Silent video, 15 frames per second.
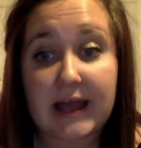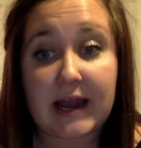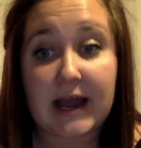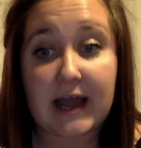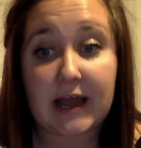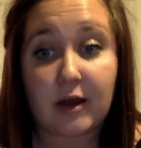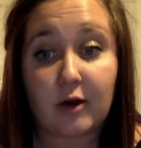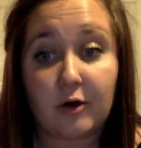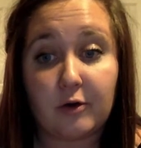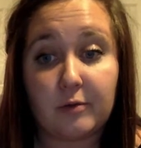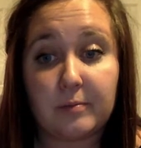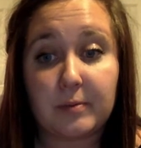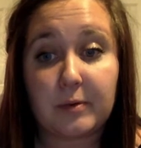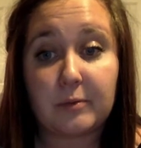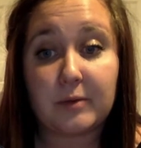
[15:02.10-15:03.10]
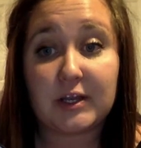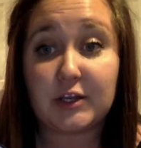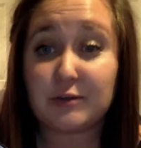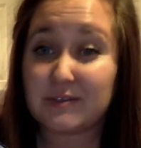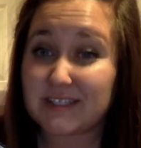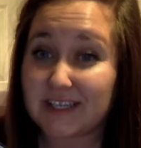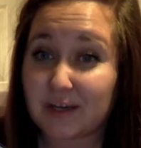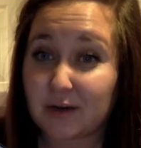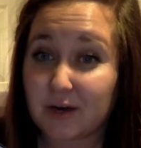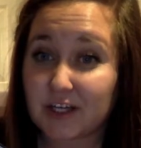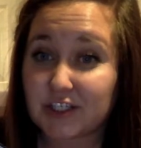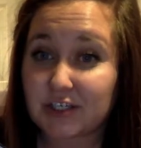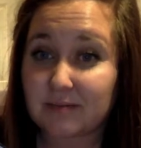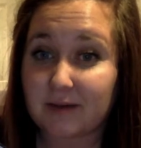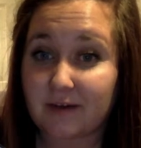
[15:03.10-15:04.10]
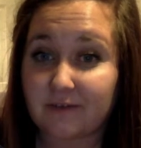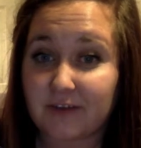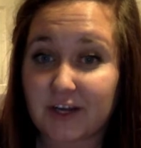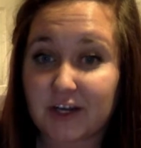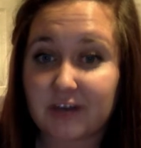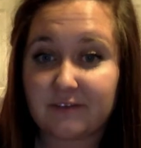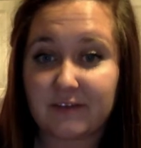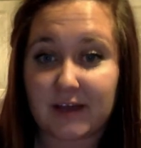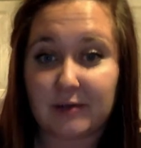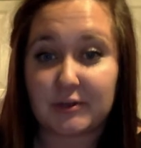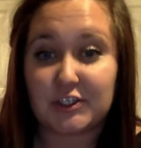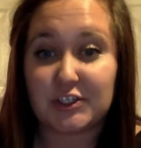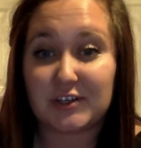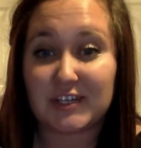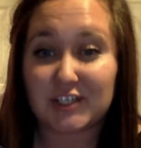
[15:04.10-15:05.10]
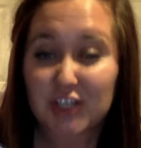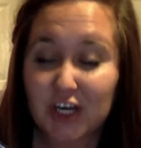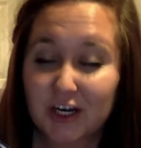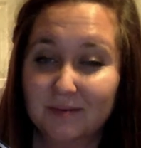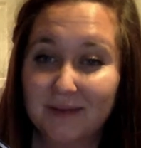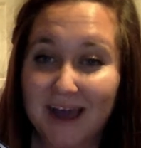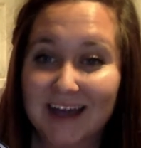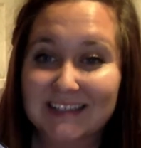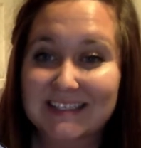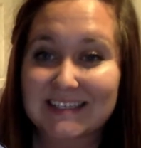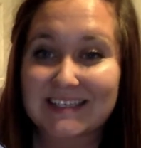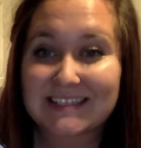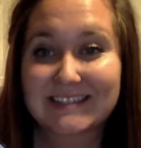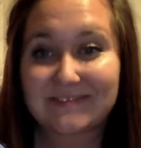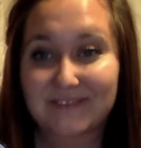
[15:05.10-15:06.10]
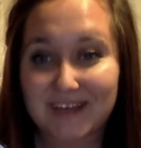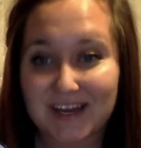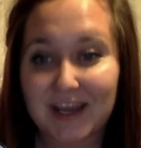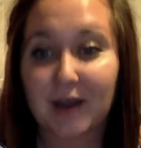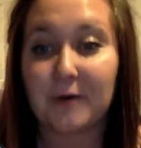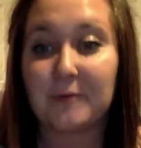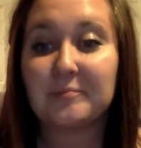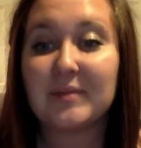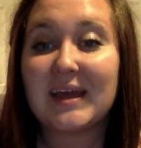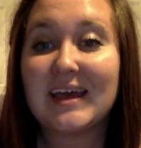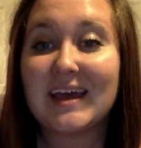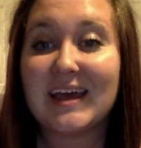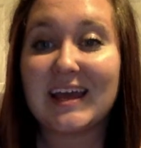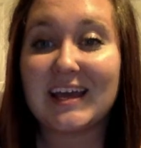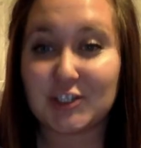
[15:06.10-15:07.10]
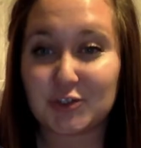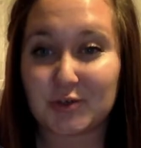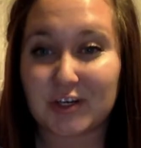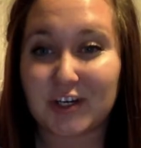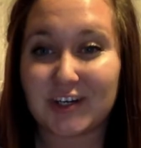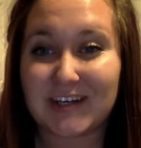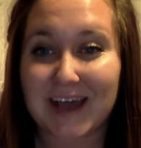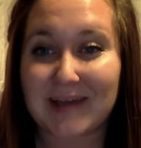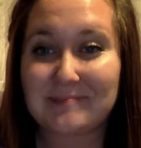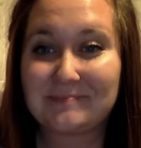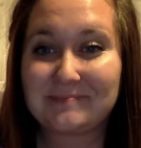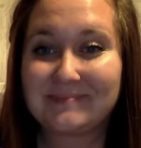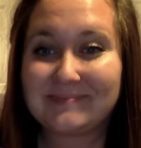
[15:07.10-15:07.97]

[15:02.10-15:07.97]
and I hope when you see a question about figurative language, you can turn back to this video. Enjoy your day.